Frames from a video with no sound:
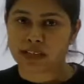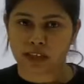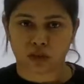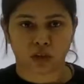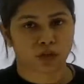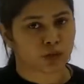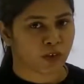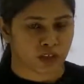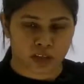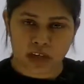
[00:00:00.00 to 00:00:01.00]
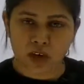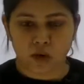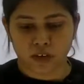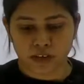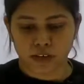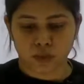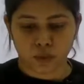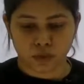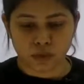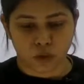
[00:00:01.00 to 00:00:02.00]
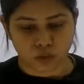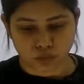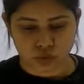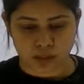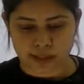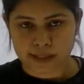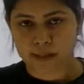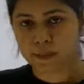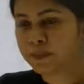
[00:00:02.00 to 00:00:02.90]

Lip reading: that cost function. I already told you all those things.